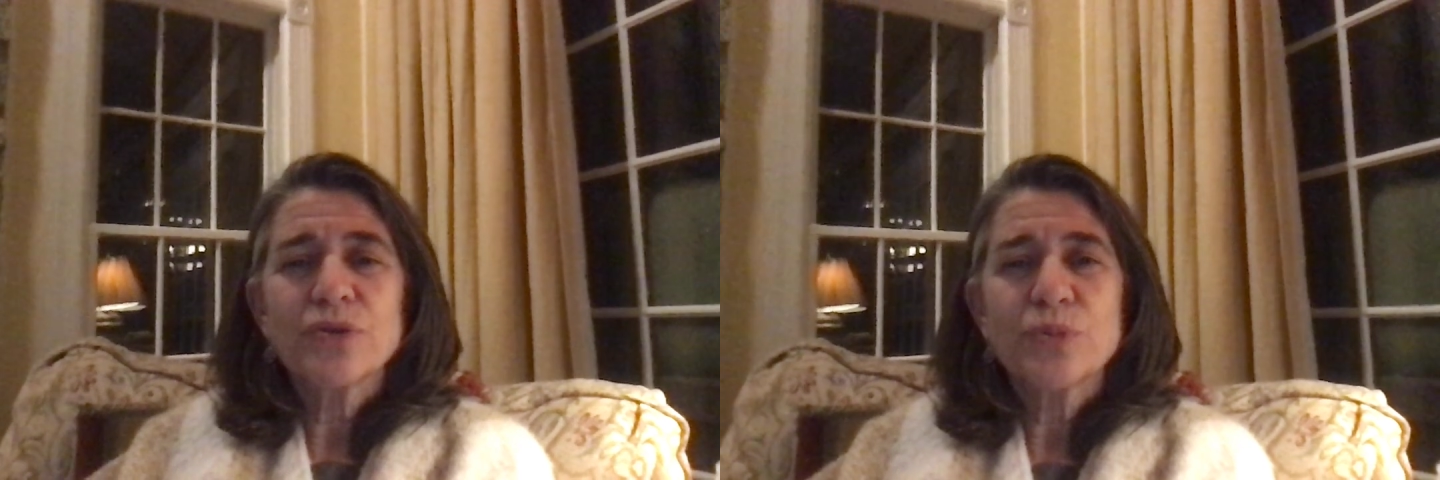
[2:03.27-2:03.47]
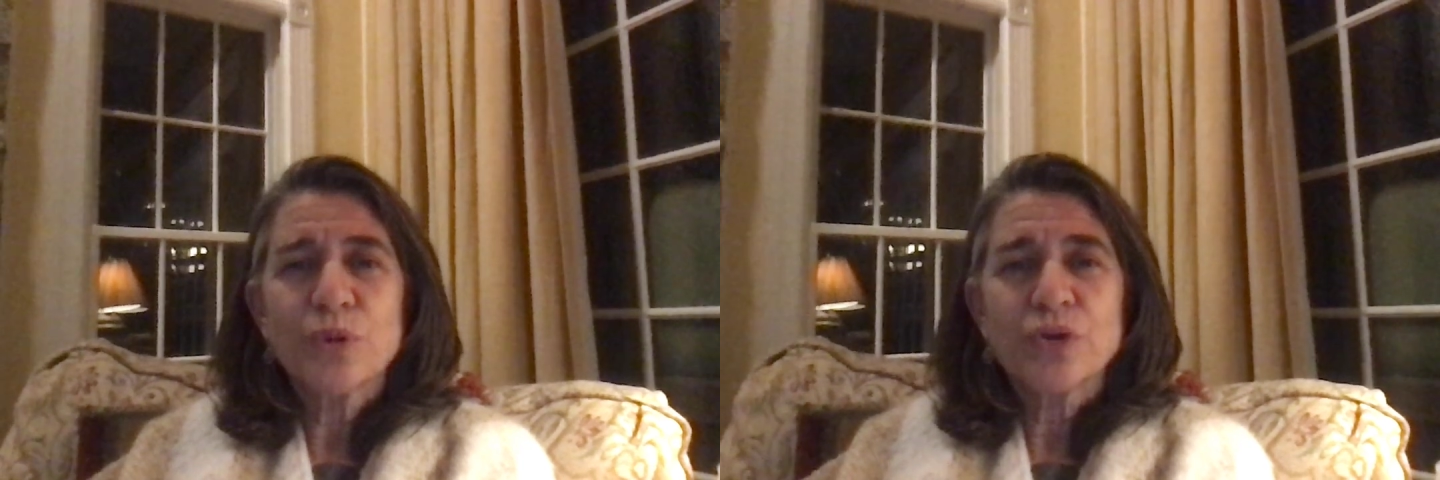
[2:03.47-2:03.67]

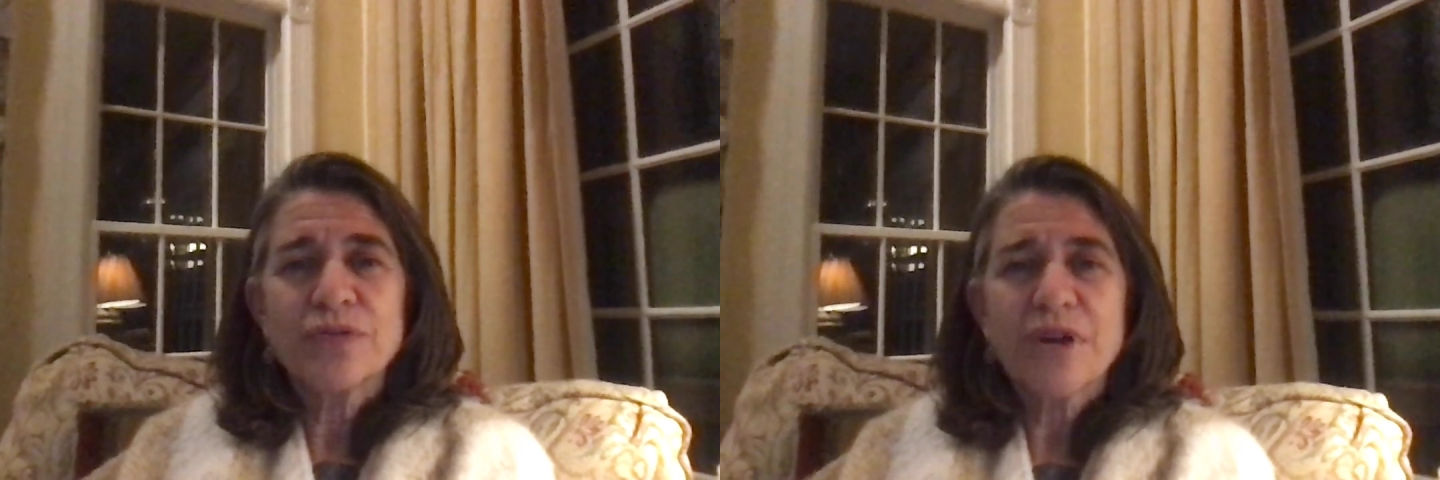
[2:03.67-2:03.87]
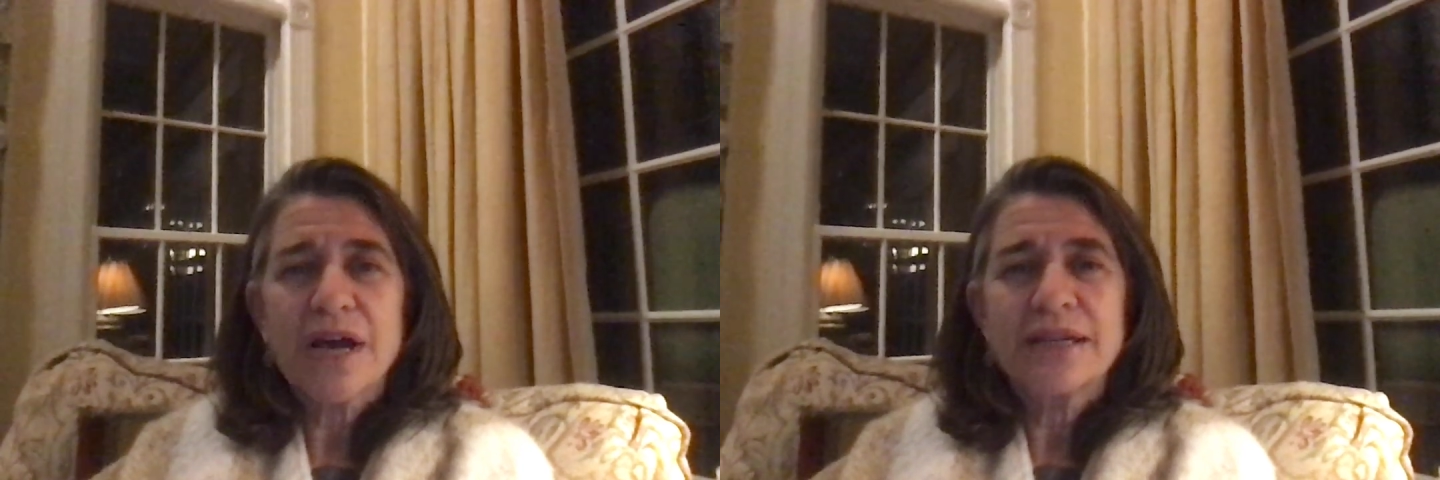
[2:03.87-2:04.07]
the word
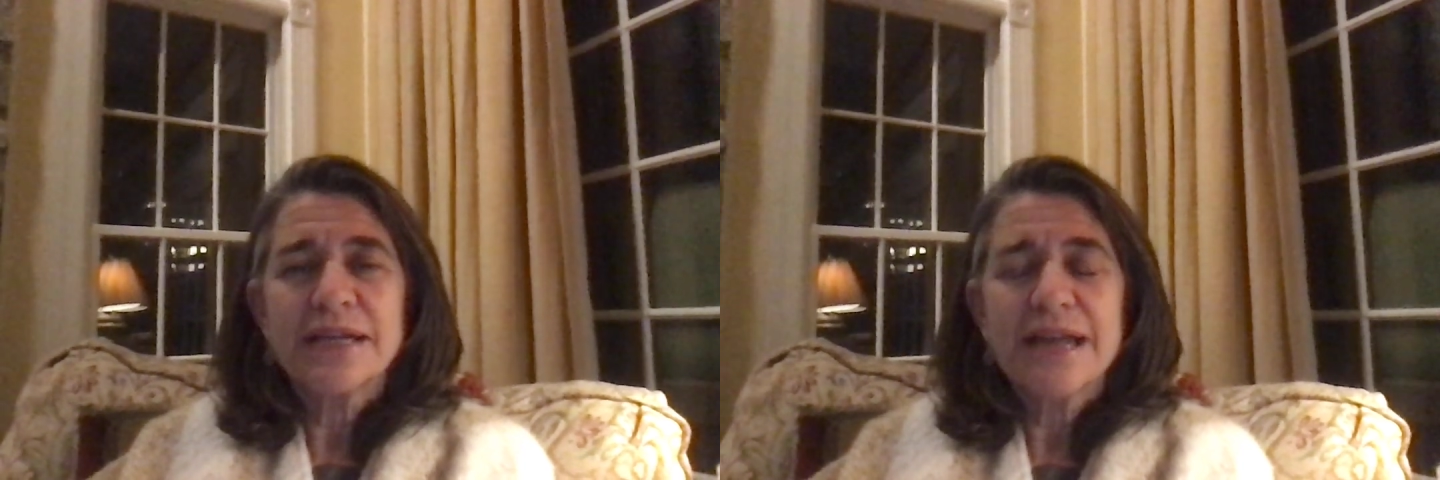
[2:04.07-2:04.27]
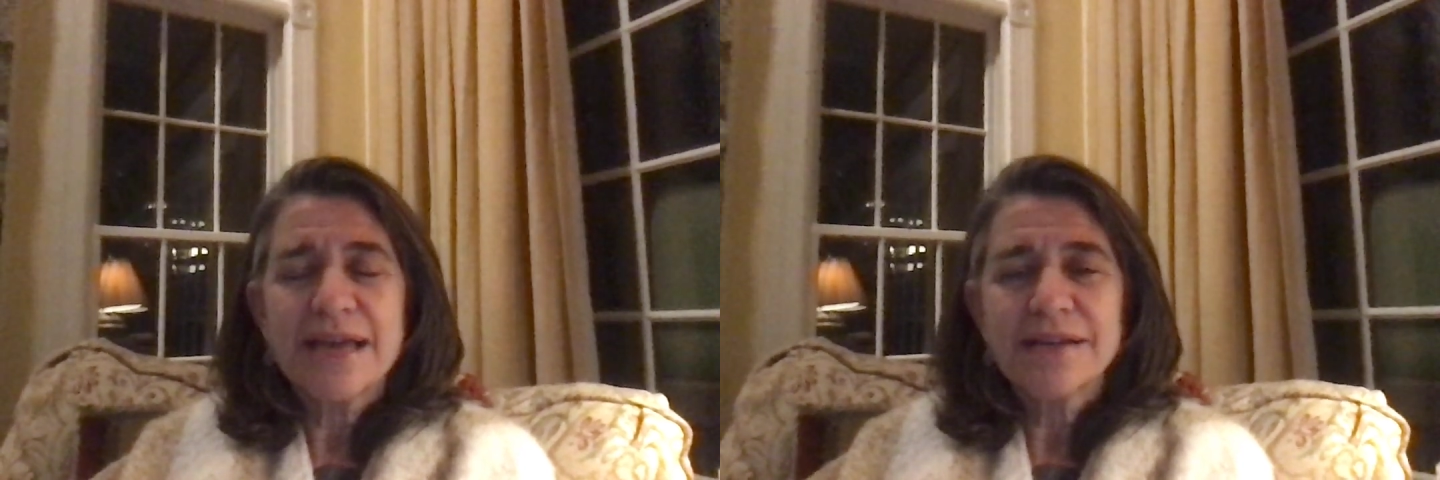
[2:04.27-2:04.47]
of God
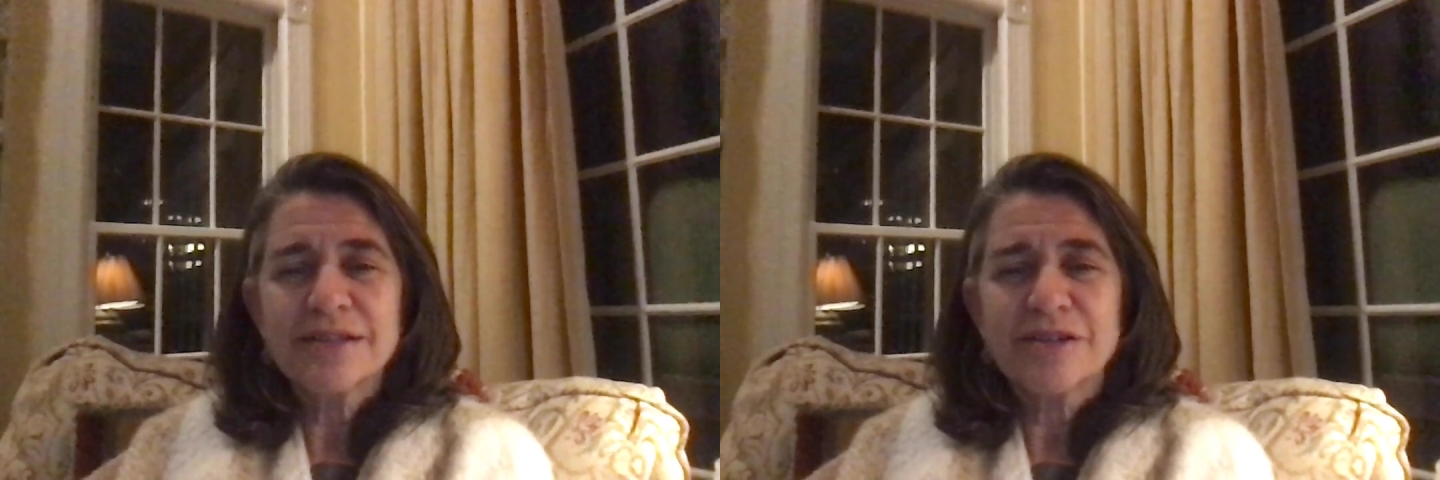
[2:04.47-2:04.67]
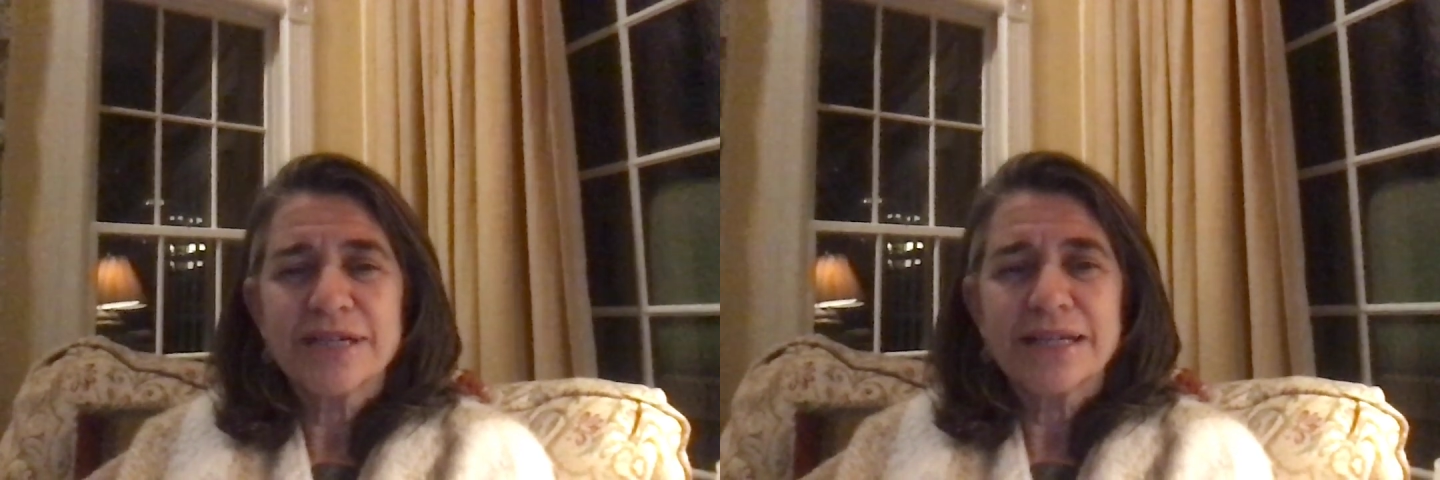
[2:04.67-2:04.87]
and act
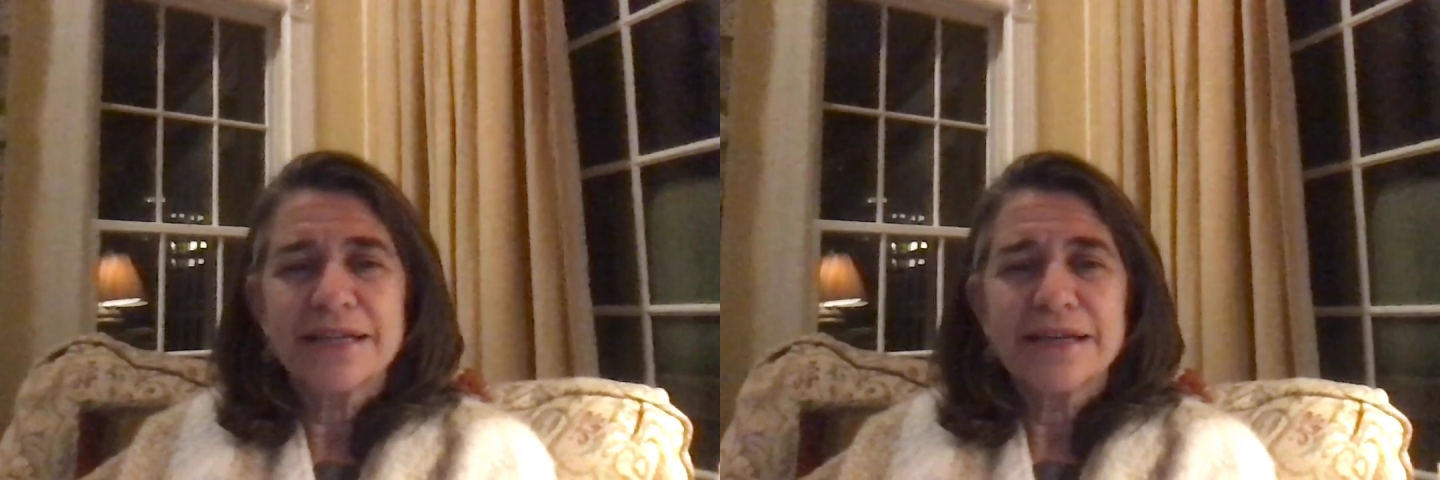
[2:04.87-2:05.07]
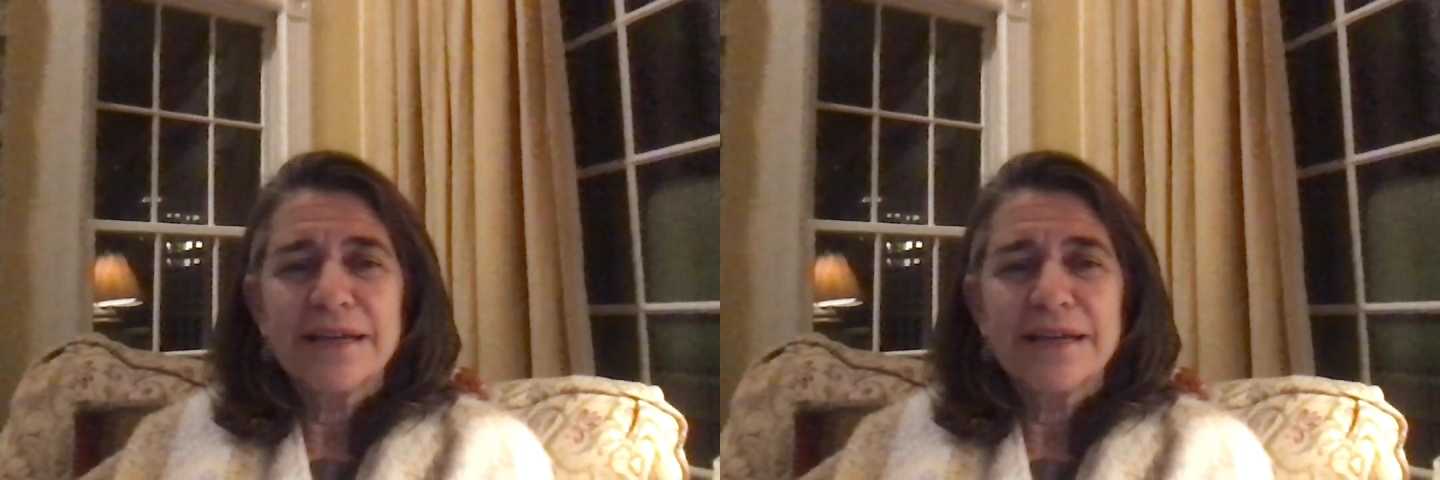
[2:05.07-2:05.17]
on it.